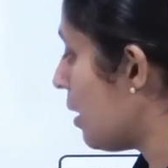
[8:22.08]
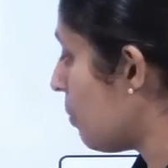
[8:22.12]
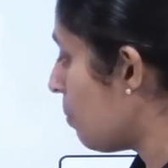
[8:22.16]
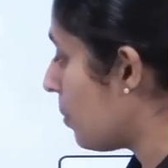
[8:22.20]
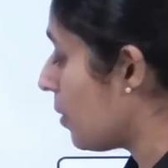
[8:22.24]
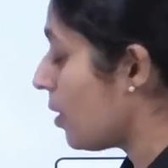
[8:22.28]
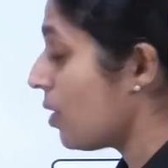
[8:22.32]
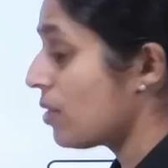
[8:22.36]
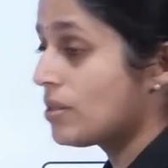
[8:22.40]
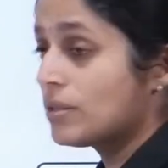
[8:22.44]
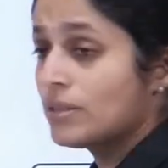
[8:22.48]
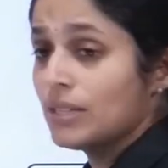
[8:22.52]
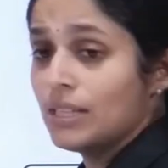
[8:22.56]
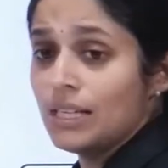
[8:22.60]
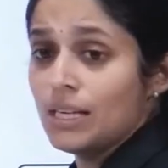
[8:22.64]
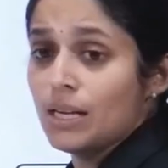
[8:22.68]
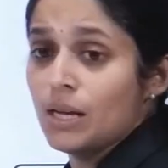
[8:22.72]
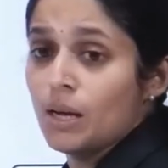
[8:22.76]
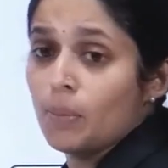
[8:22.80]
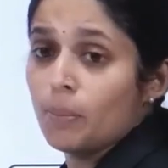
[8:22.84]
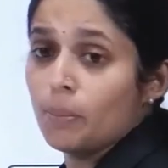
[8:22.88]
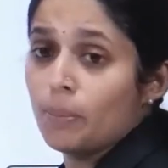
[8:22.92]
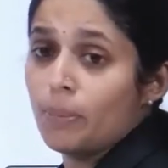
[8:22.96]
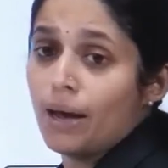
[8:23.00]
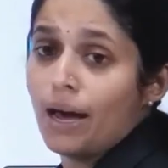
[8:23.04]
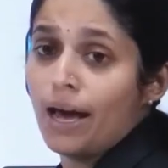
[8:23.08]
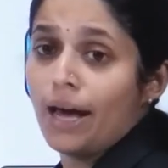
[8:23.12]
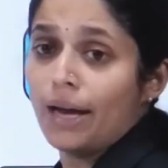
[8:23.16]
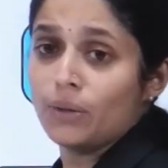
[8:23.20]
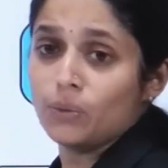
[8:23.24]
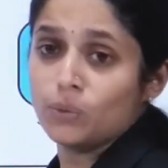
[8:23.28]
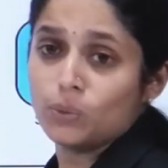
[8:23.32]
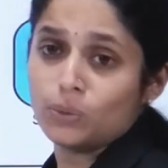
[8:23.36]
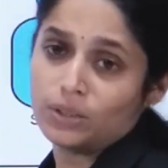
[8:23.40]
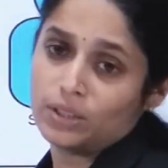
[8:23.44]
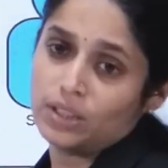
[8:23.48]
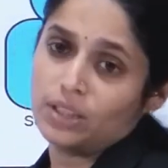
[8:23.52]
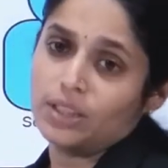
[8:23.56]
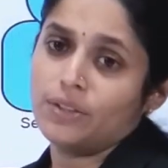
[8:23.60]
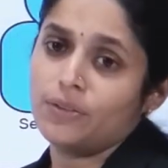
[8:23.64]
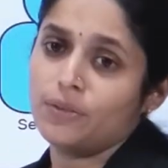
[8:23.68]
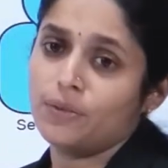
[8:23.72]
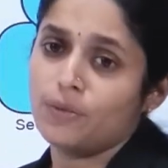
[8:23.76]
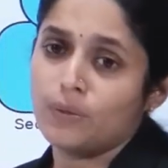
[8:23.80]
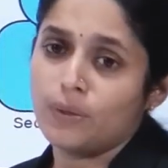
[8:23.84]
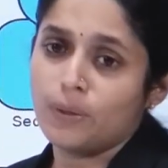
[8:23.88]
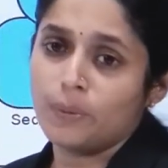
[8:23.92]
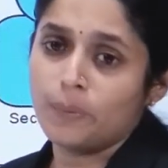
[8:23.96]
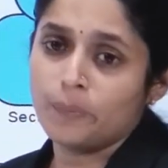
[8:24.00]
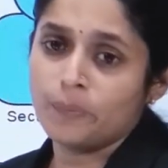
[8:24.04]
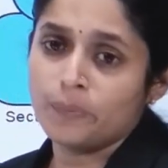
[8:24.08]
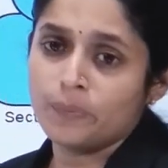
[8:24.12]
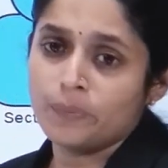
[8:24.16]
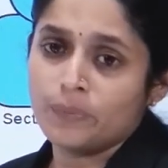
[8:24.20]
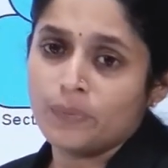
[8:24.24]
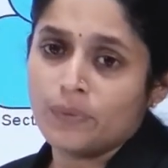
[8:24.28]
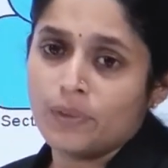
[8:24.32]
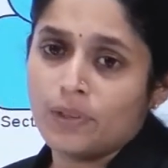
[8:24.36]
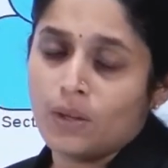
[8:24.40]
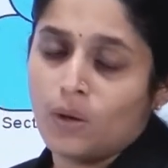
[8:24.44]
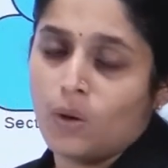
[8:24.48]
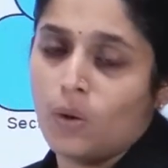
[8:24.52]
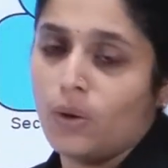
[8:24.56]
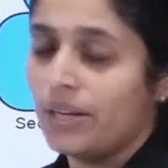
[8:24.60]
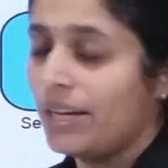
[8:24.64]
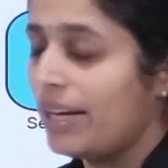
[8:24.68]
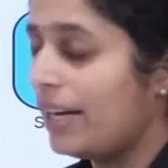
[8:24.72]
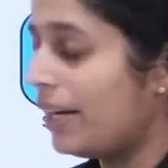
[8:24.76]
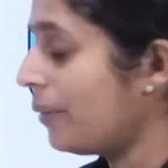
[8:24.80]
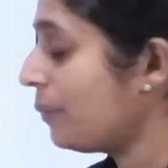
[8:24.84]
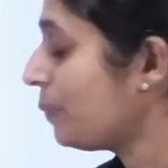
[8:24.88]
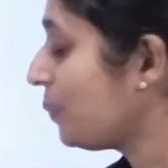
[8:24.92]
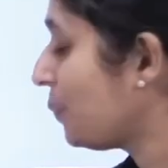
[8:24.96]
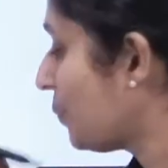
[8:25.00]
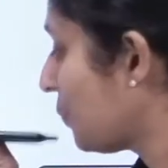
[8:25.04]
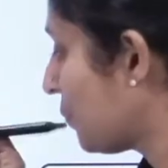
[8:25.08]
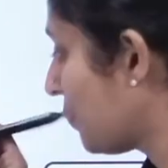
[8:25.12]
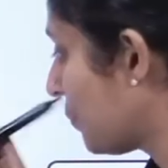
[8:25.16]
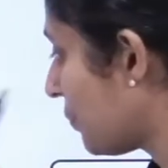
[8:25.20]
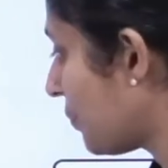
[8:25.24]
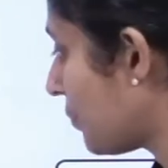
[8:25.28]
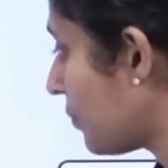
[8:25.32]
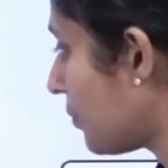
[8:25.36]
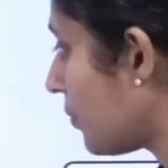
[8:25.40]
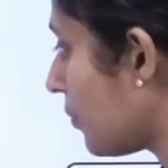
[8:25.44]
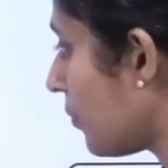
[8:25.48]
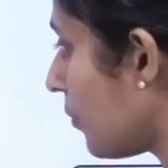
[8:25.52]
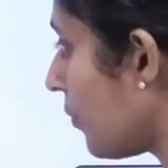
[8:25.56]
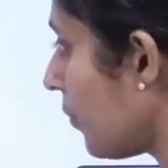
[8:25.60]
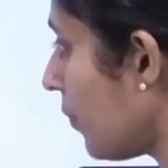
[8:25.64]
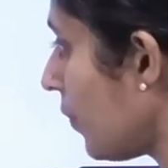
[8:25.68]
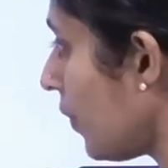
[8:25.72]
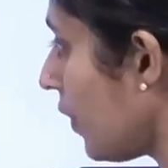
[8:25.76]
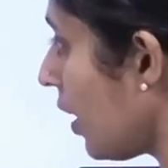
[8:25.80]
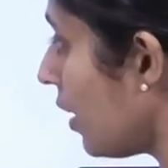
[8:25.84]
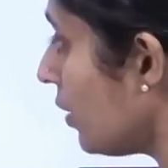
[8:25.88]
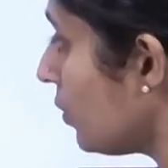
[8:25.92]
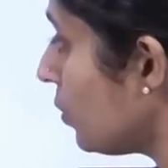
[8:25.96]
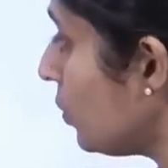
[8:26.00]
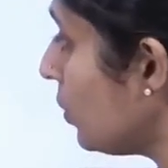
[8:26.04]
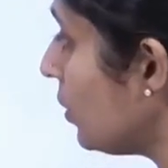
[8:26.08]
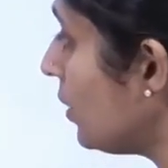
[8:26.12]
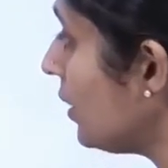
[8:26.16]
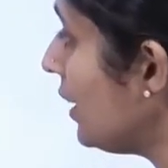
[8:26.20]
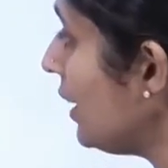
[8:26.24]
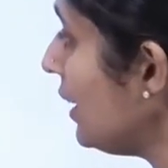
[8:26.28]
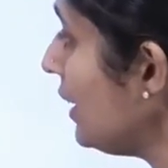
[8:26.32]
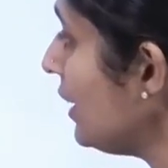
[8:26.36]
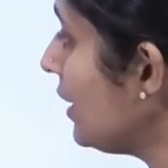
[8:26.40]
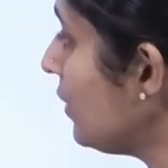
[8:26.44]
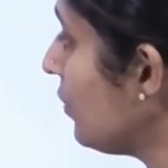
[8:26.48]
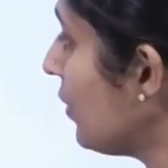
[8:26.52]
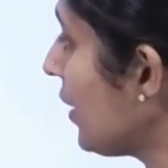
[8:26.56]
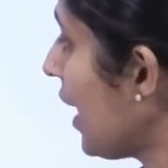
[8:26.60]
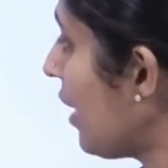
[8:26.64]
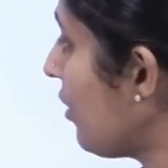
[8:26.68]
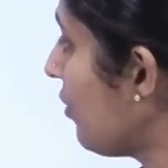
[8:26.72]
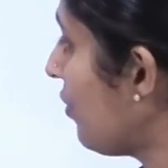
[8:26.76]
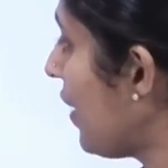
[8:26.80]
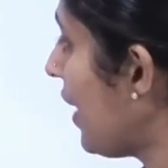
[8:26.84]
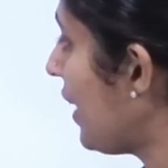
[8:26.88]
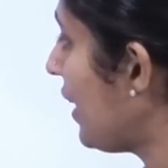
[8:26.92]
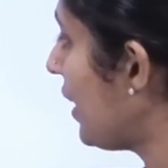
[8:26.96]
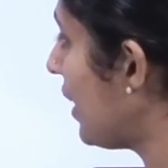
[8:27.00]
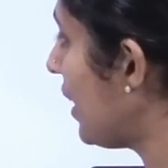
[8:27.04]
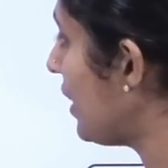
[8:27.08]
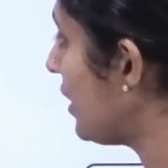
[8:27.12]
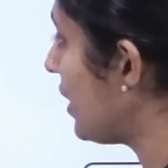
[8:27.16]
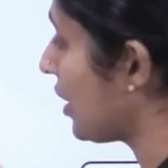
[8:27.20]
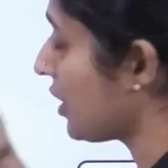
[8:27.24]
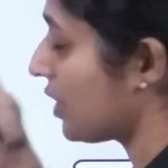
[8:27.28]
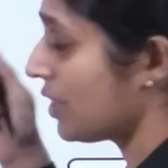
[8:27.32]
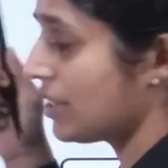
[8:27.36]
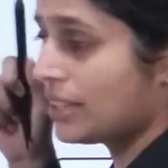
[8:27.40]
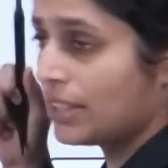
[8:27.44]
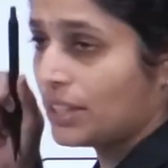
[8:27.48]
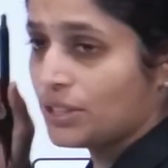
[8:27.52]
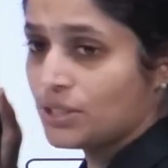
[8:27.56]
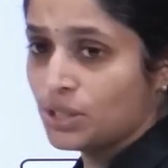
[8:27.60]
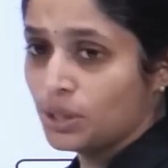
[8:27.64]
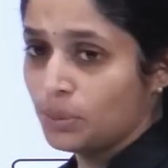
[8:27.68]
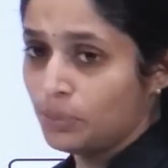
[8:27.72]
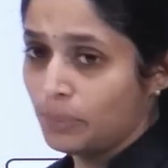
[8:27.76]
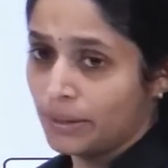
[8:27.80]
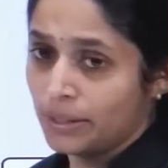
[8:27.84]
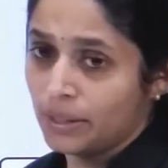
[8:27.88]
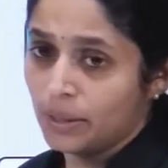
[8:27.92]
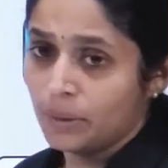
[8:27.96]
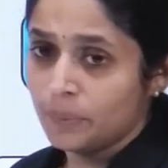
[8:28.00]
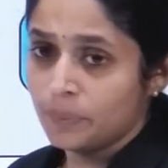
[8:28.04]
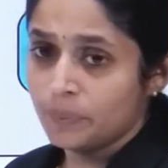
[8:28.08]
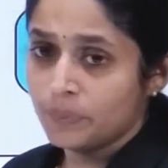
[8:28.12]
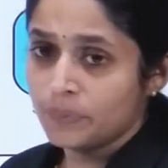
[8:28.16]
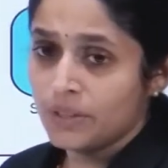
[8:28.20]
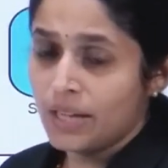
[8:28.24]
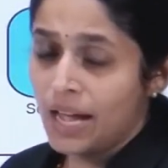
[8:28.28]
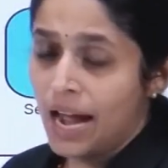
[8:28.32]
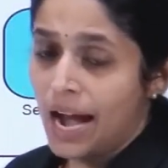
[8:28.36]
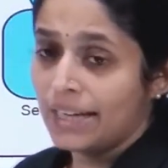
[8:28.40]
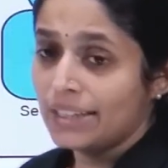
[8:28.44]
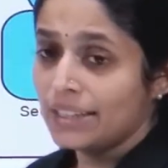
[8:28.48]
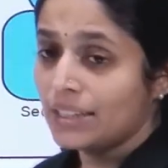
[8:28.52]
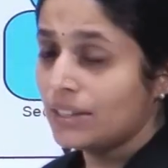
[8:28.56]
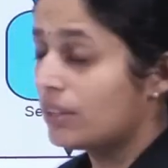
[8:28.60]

personal bar to relief. Okay. So, this we can find under section 16B. And the